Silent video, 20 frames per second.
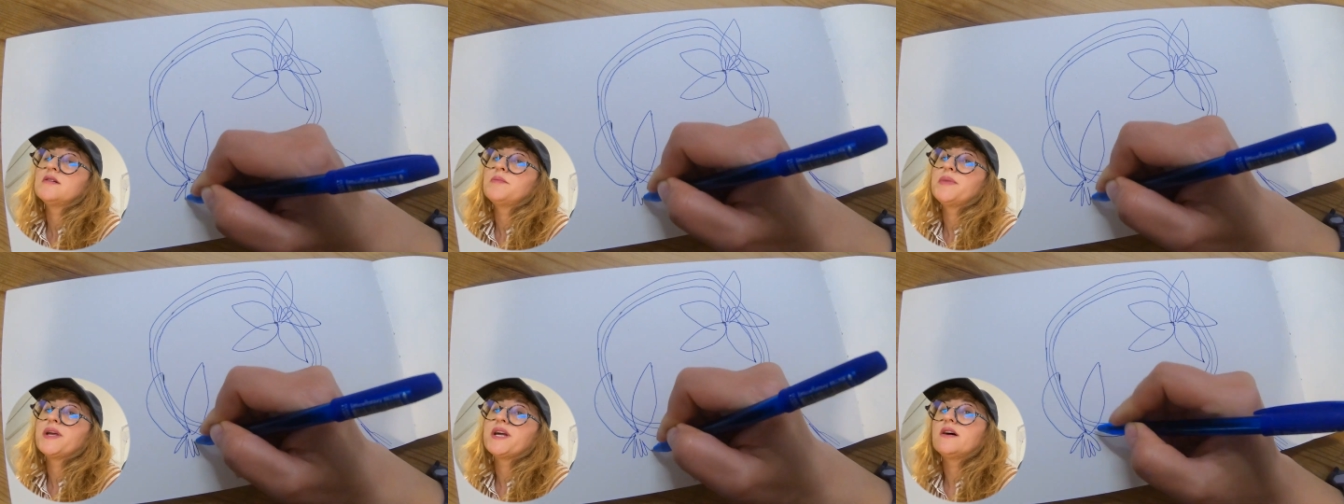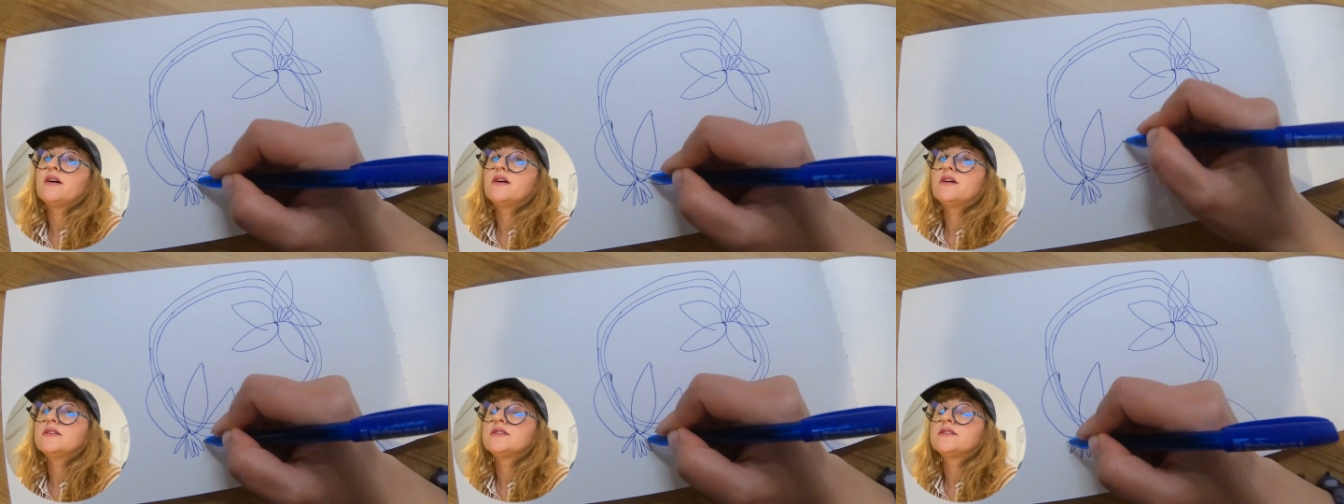
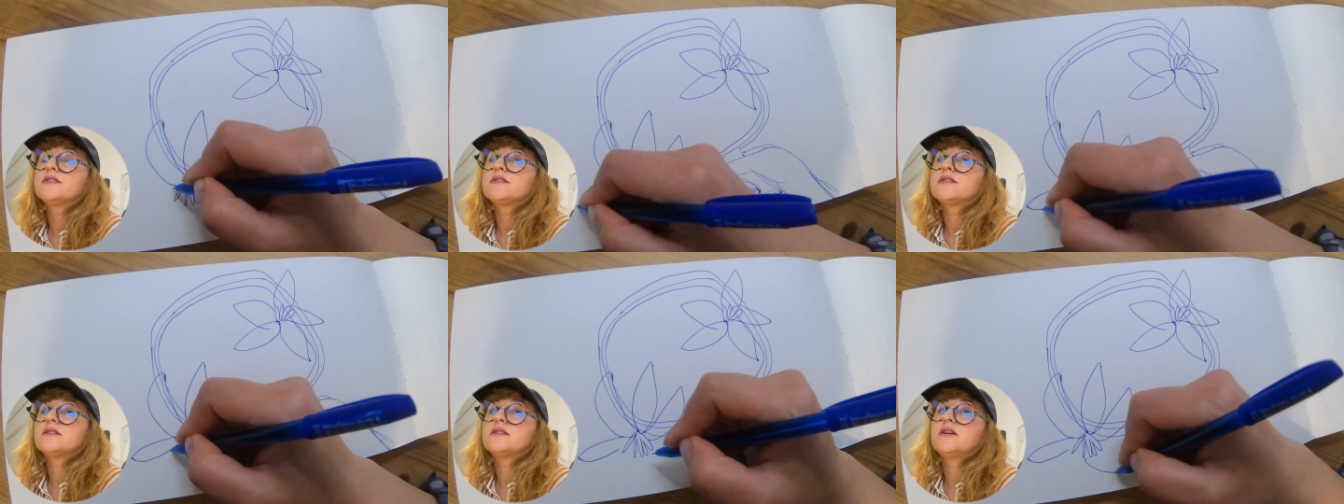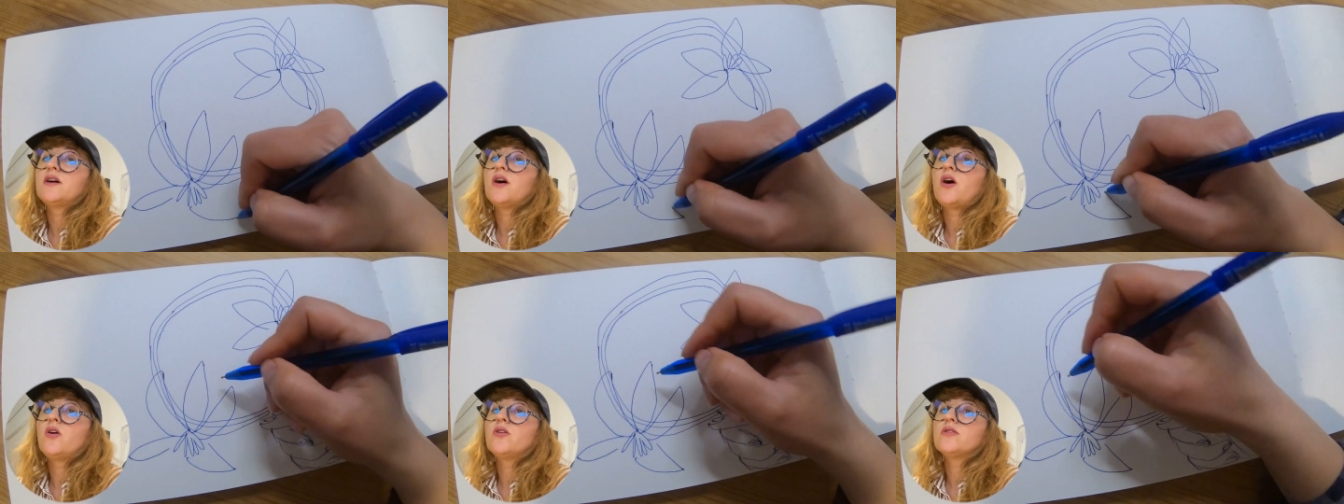because
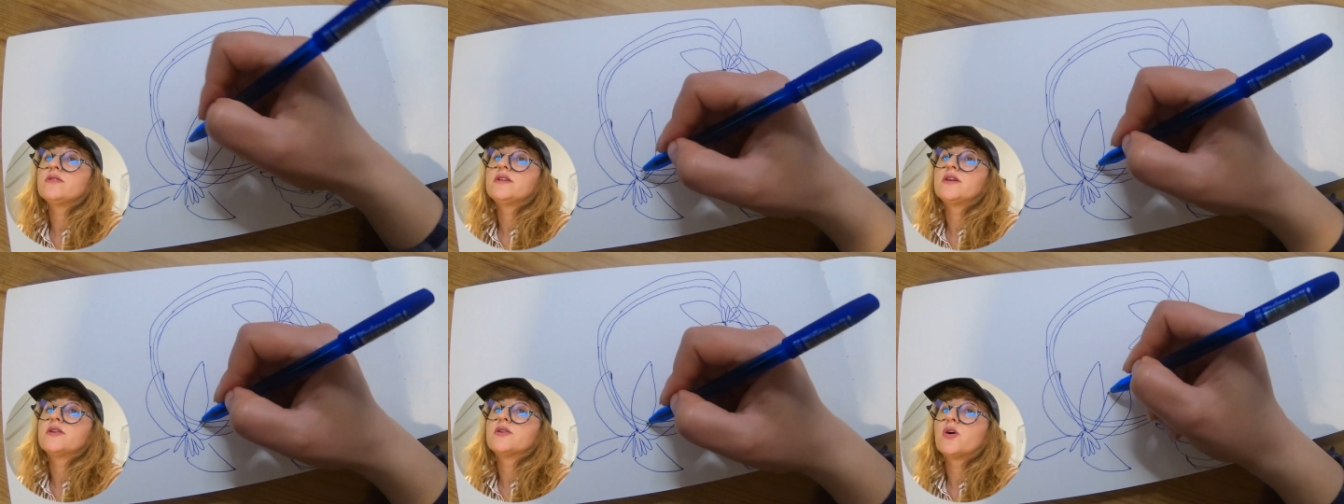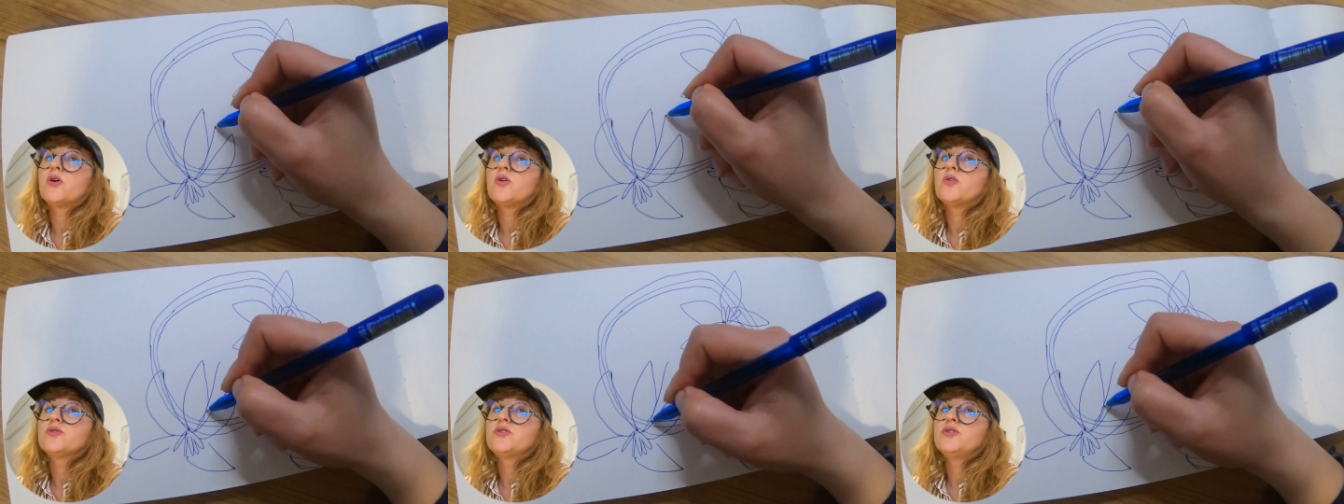on the
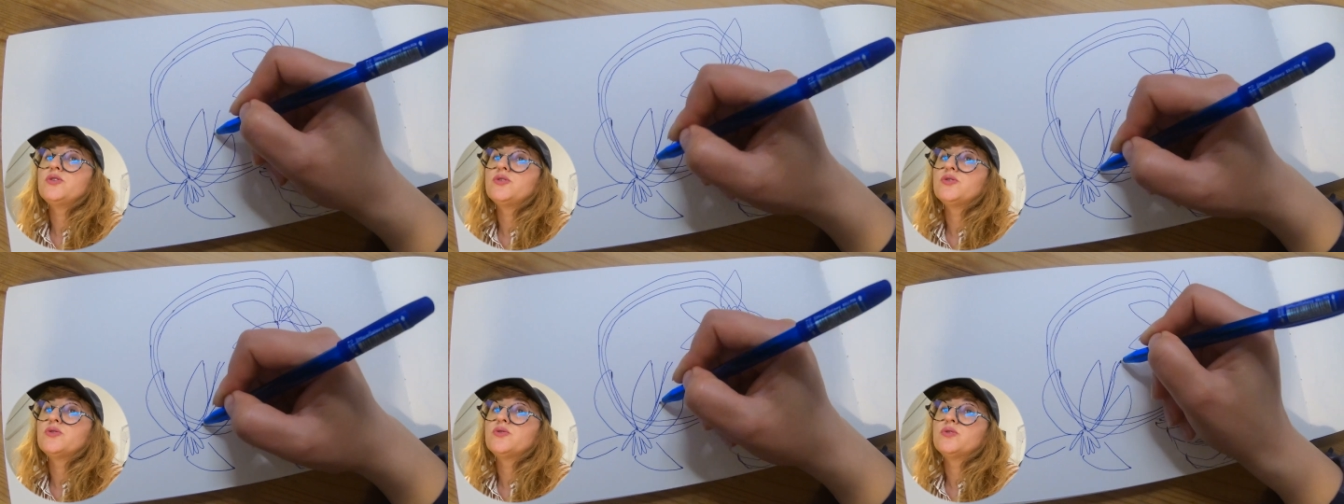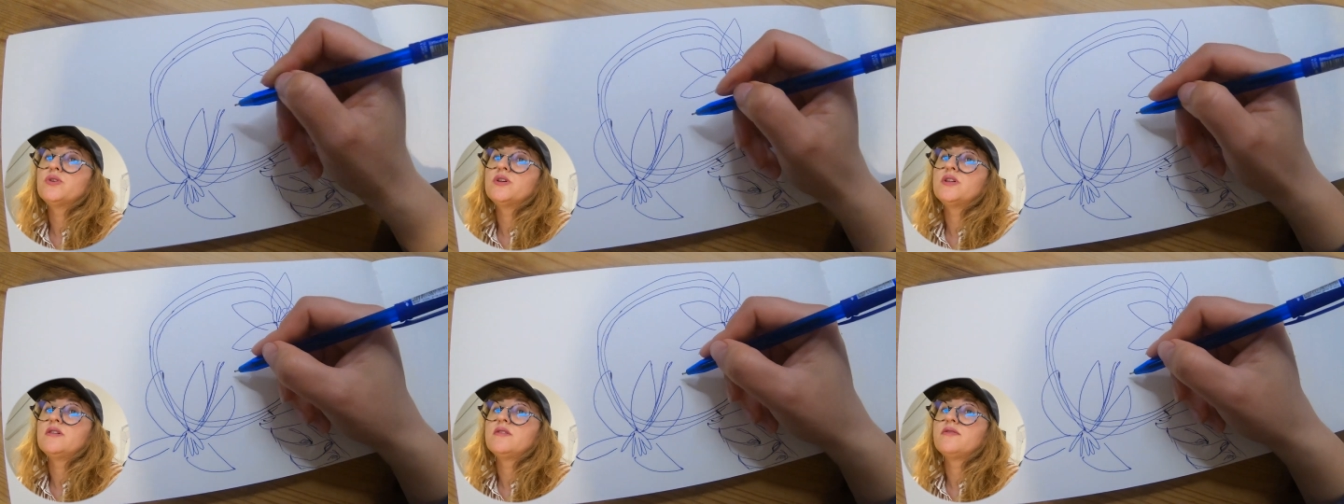road you
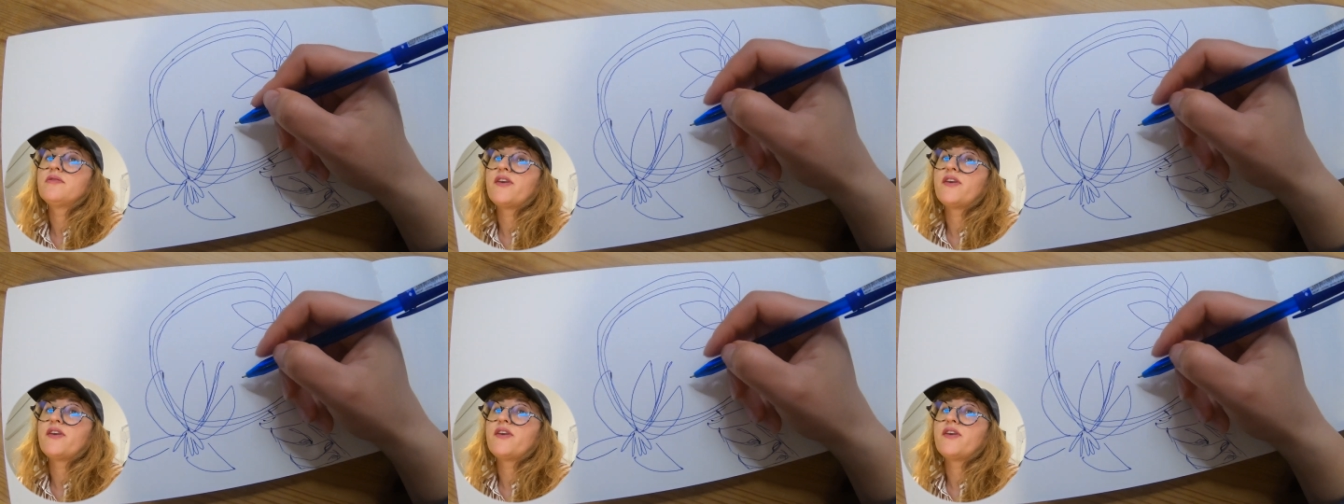will